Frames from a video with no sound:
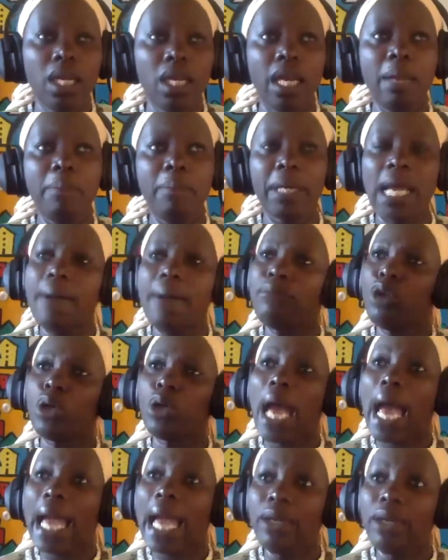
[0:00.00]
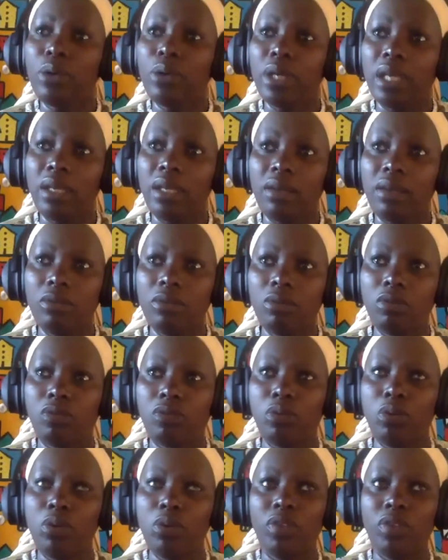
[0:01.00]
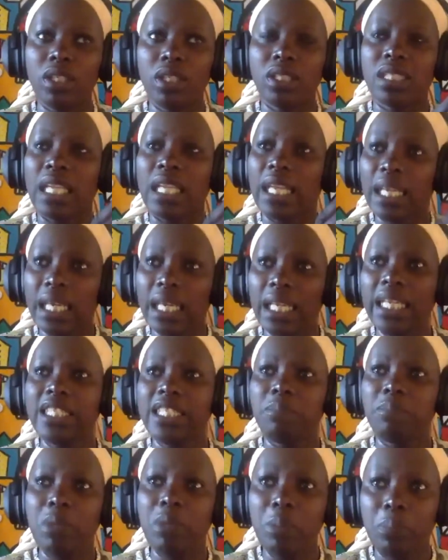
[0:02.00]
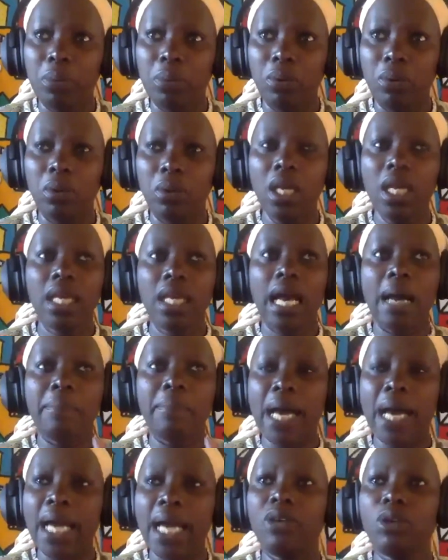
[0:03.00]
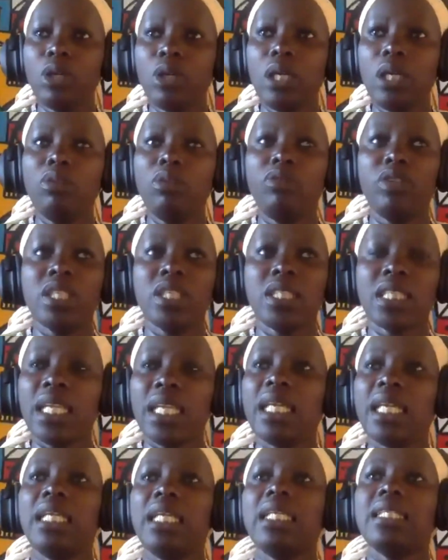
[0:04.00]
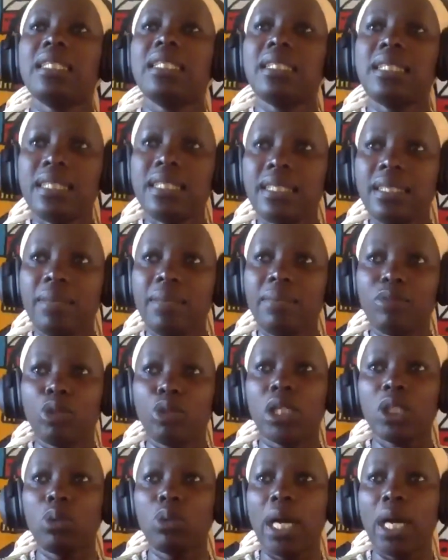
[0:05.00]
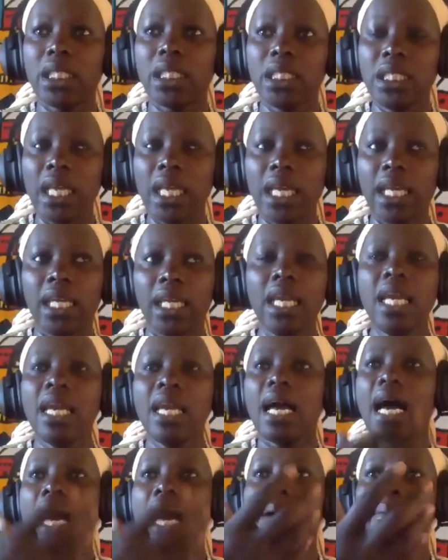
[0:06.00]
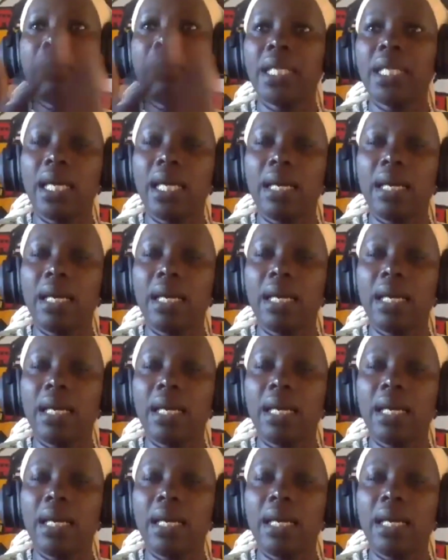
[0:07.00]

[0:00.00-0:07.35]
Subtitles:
but I'm not angry with the Senegalese people. I'm angry with the Senegalese system. So that's why today I'm an